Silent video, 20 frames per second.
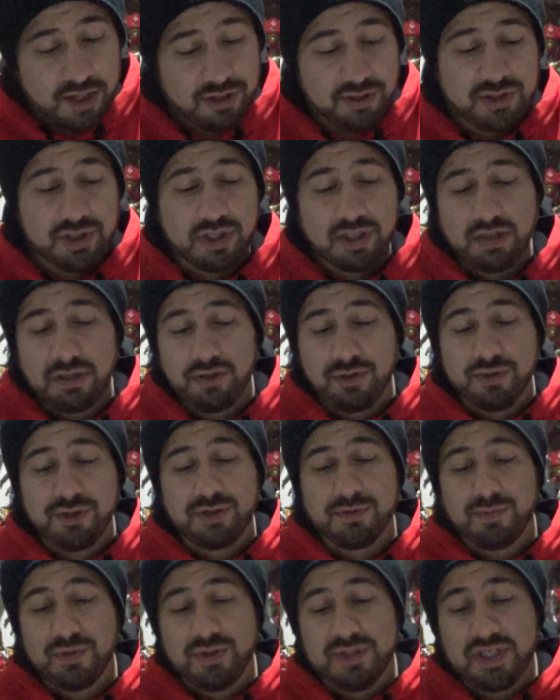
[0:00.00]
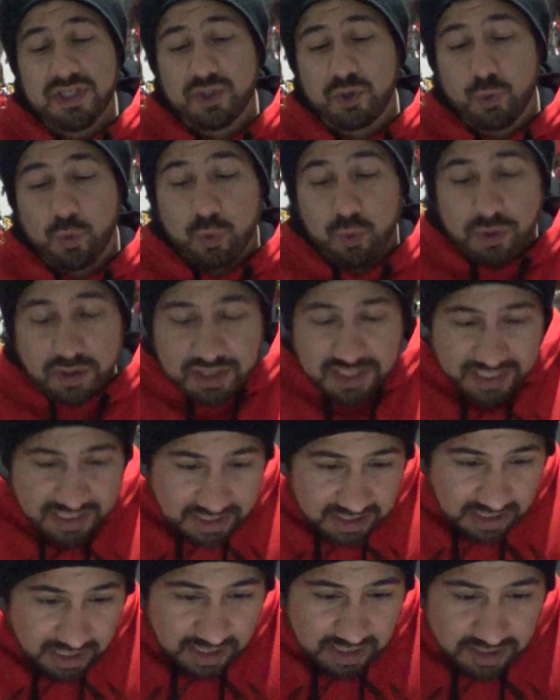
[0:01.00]
You should include your music
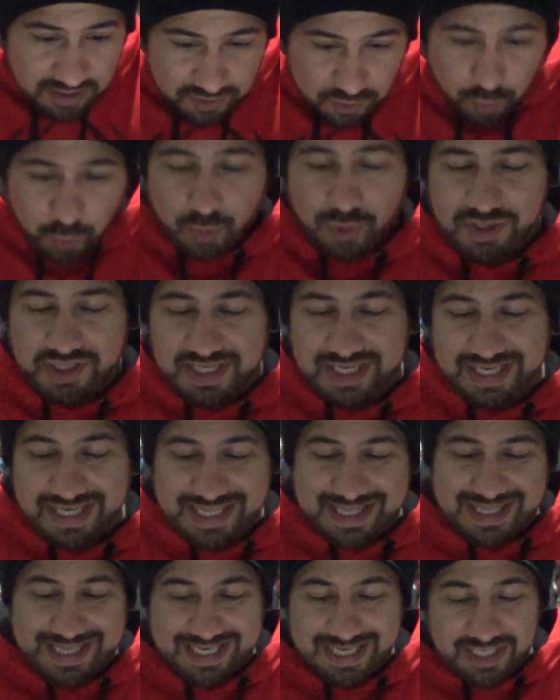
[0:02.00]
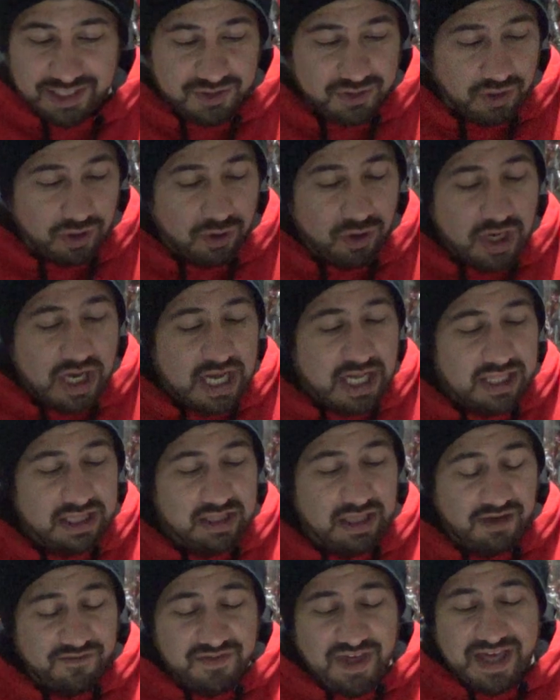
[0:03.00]
twerking, uh, twerking in the intro.
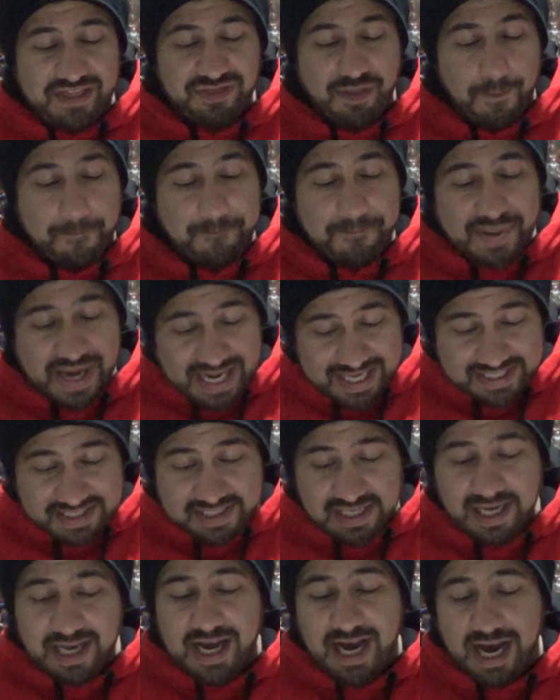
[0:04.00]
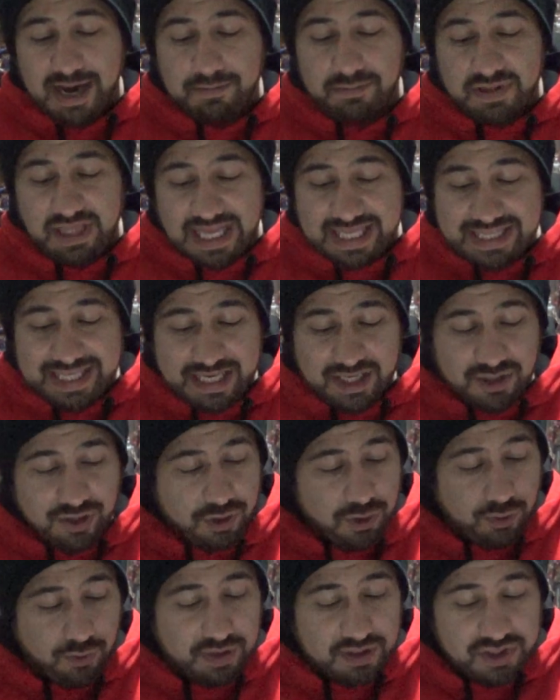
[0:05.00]
Love that the best. I'm glad that
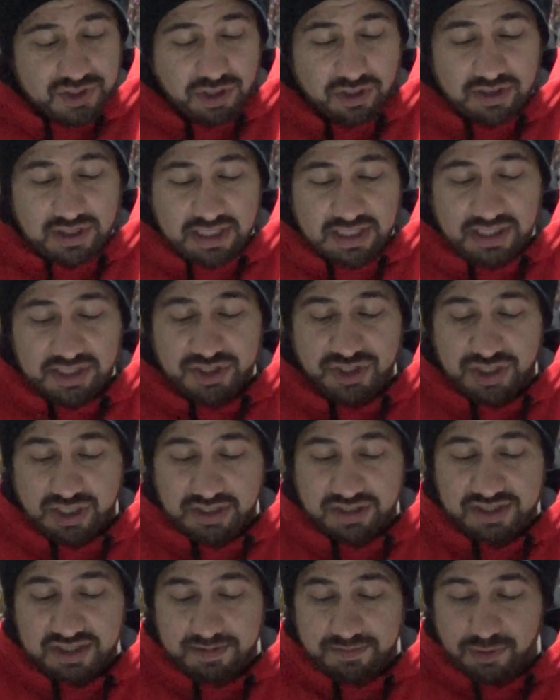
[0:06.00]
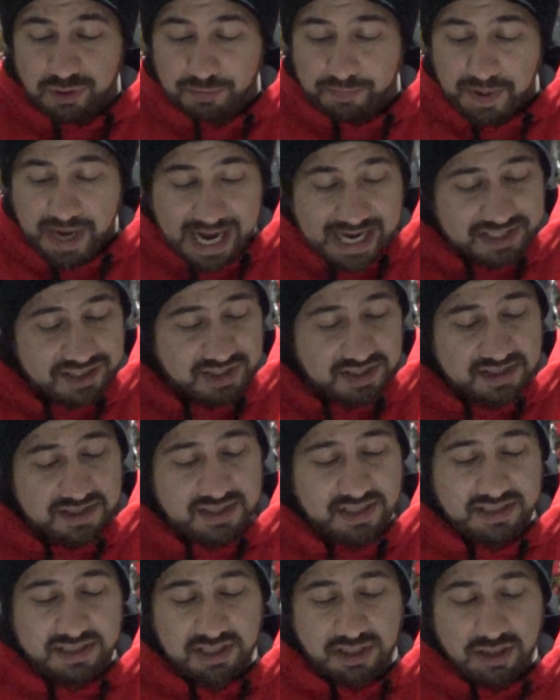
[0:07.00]
you and Sharlita share similar
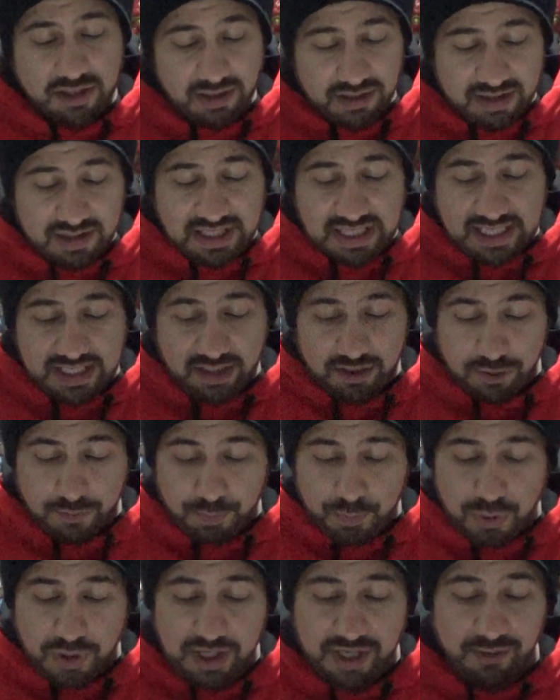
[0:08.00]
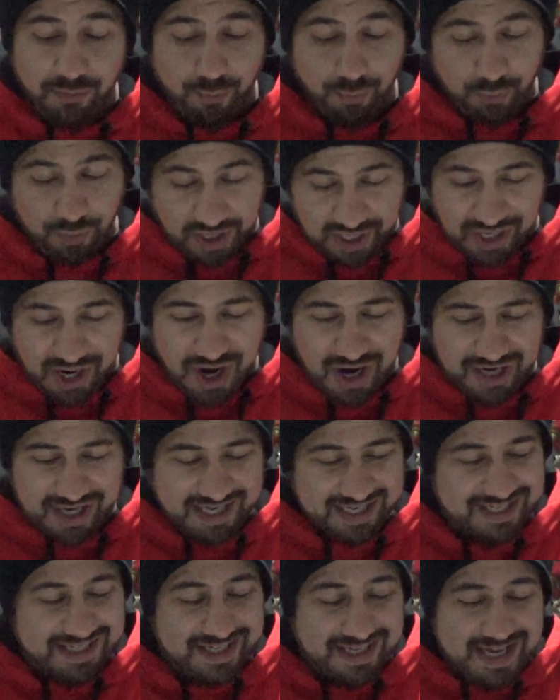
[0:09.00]
passions. It's a good thing you put a ring on
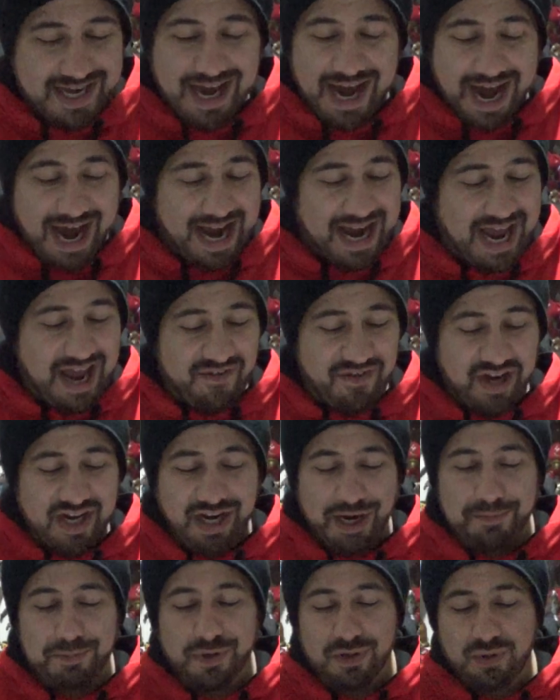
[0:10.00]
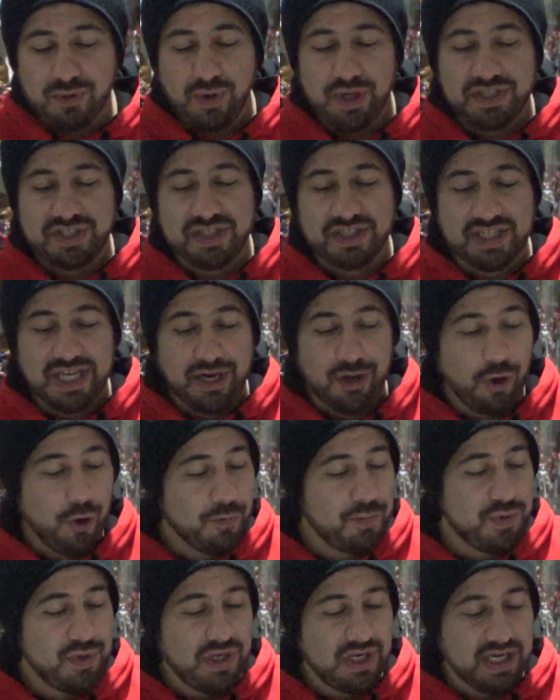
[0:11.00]
it. I have a couple of questions I
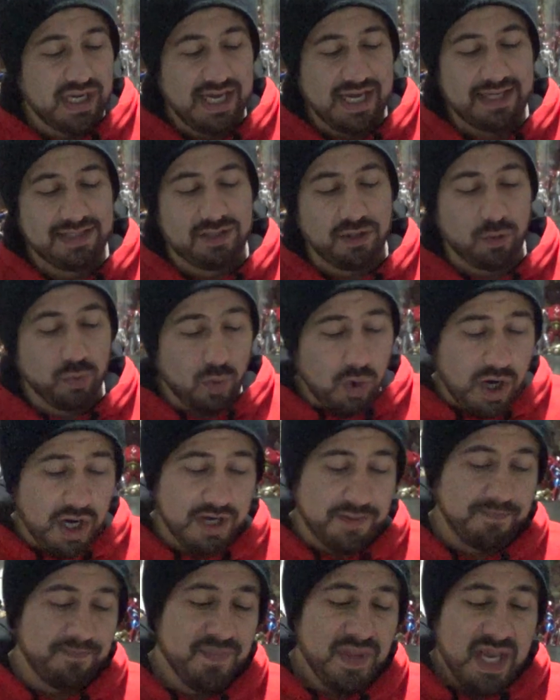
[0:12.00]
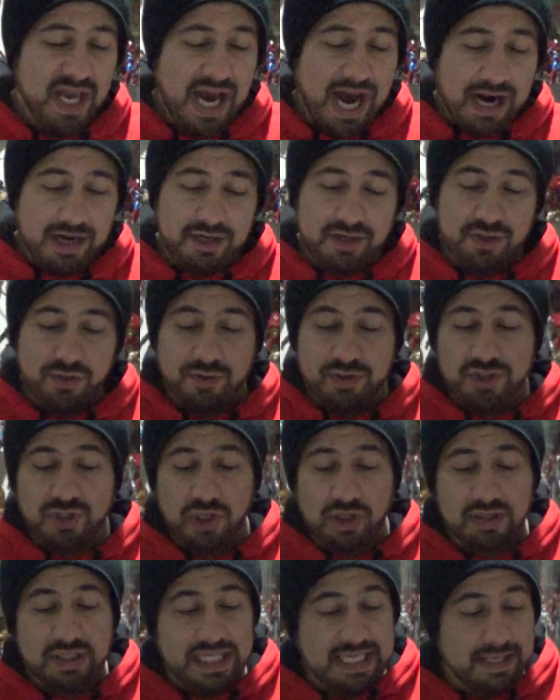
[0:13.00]
hope you can answer. One, how did you and
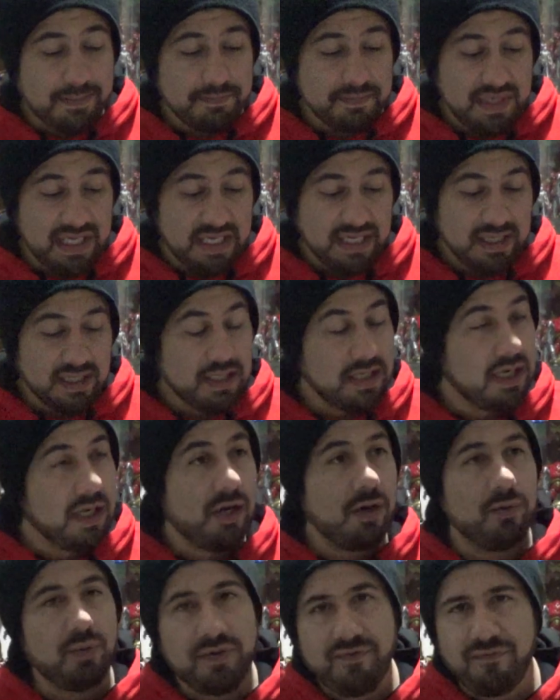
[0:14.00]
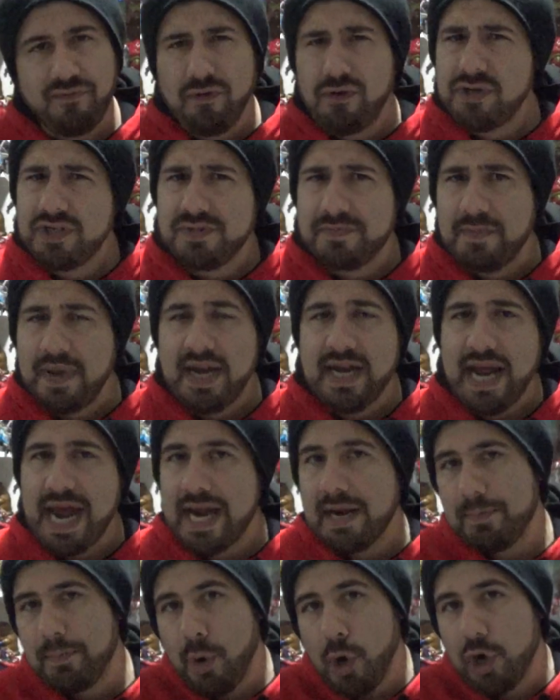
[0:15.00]
Sharlita meet? Oh, we first met
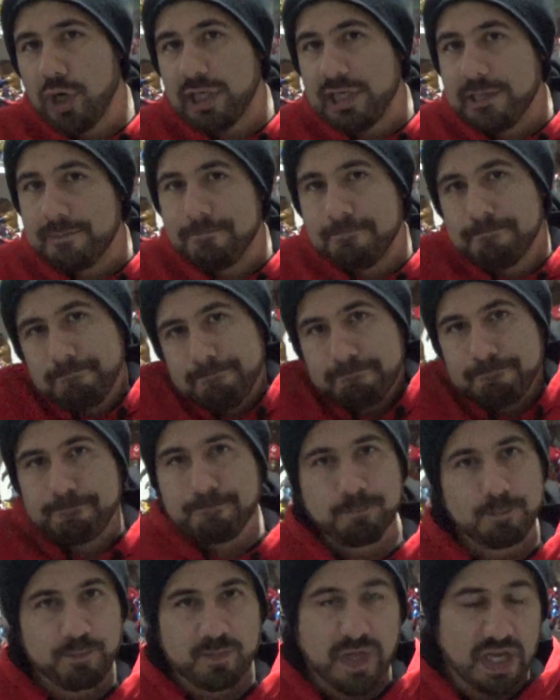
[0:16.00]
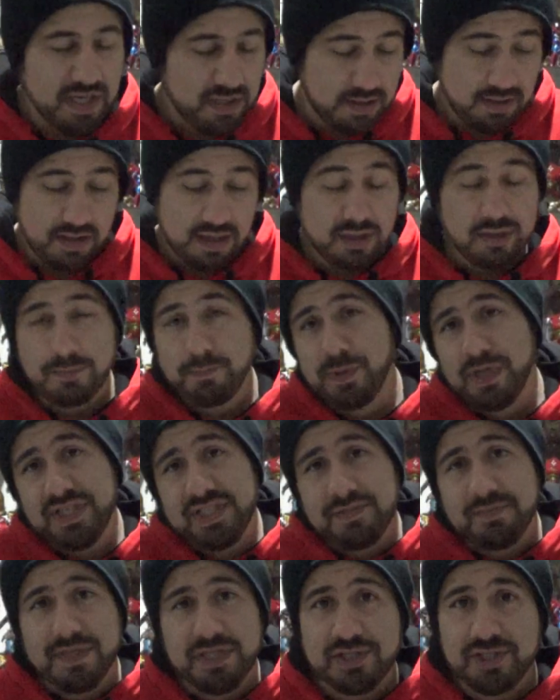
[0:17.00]
at a party. Good
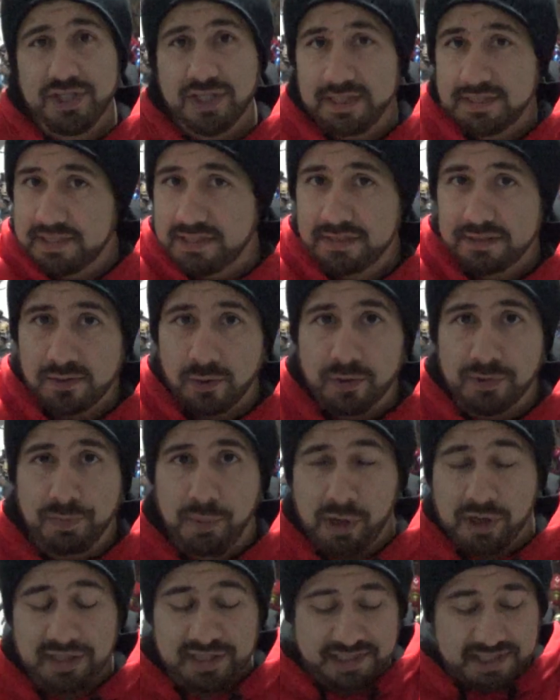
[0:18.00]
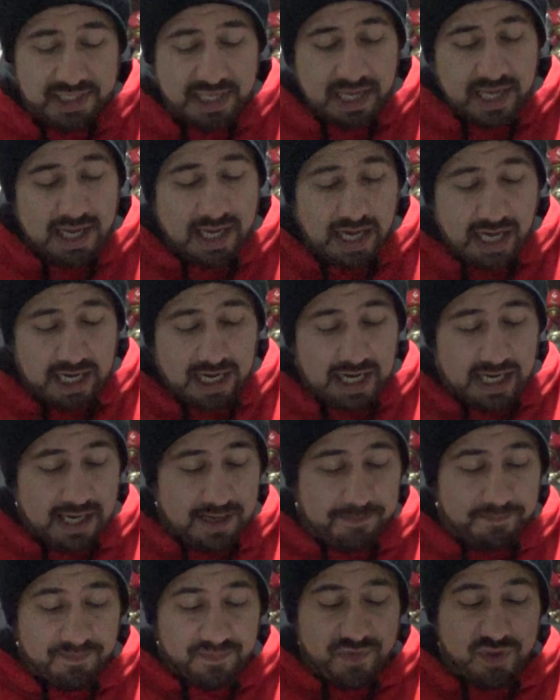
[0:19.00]
place to meet chicks is going to parties.
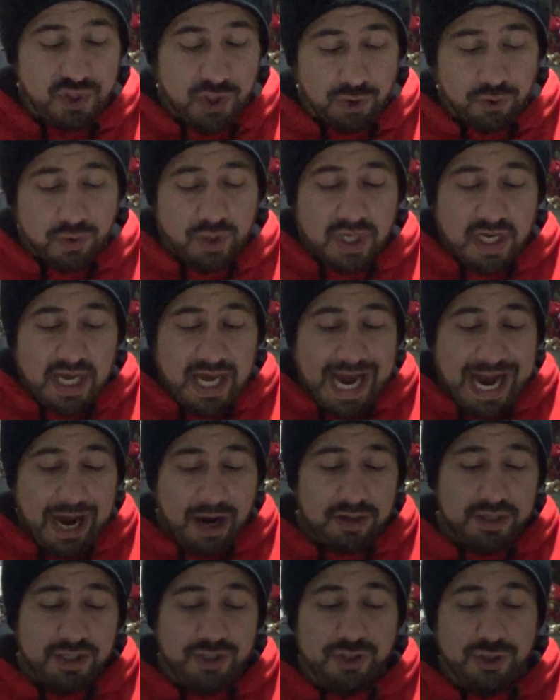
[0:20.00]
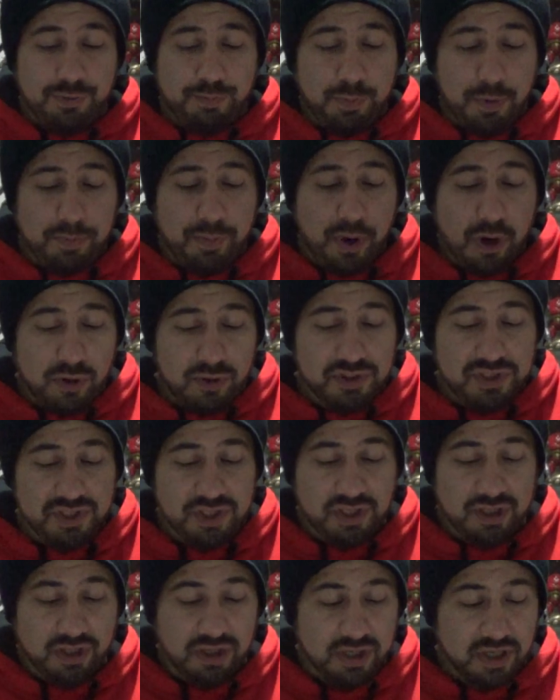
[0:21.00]
Um, two, how did you propose
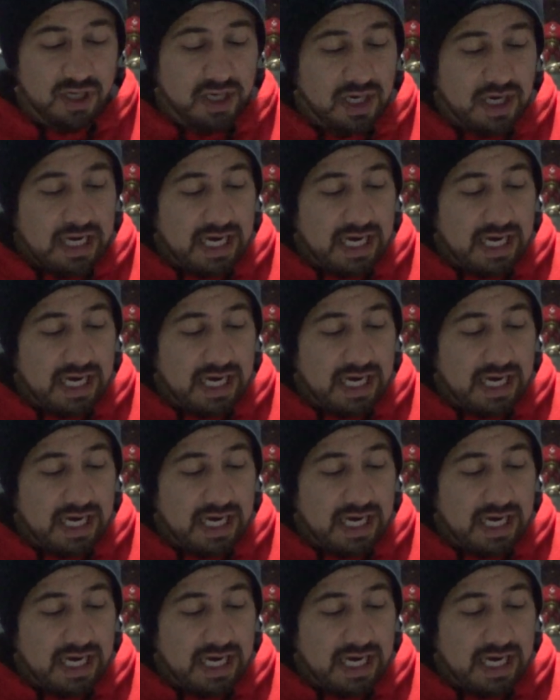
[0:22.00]
to her?